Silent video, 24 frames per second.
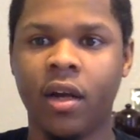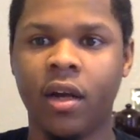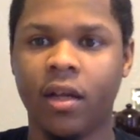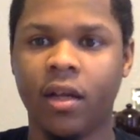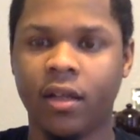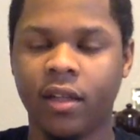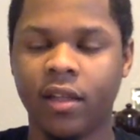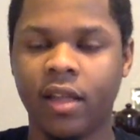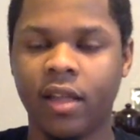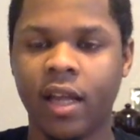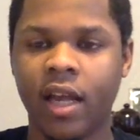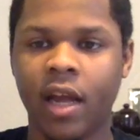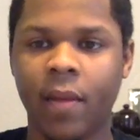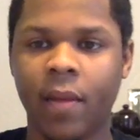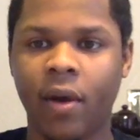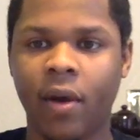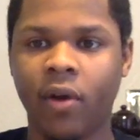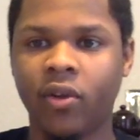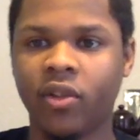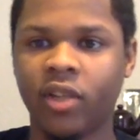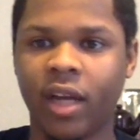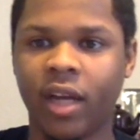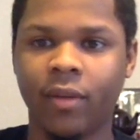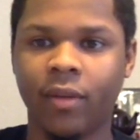the thing
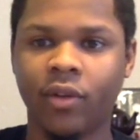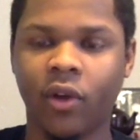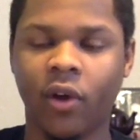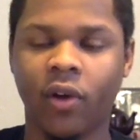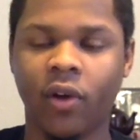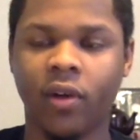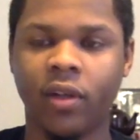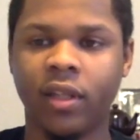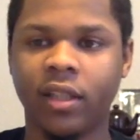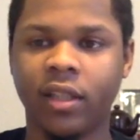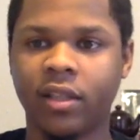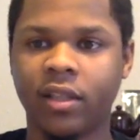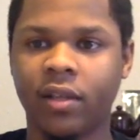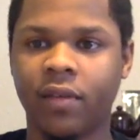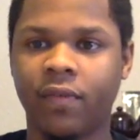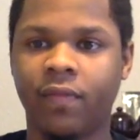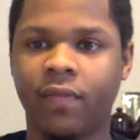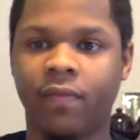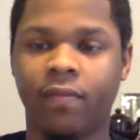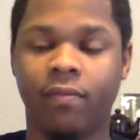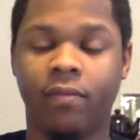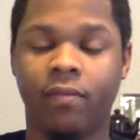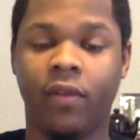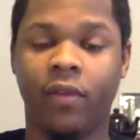about James Harden is
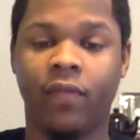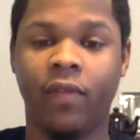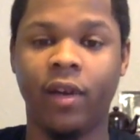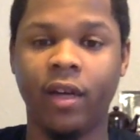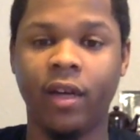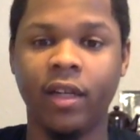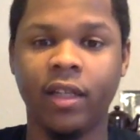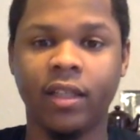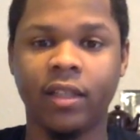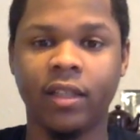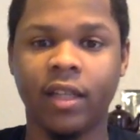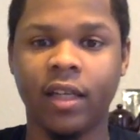the funniest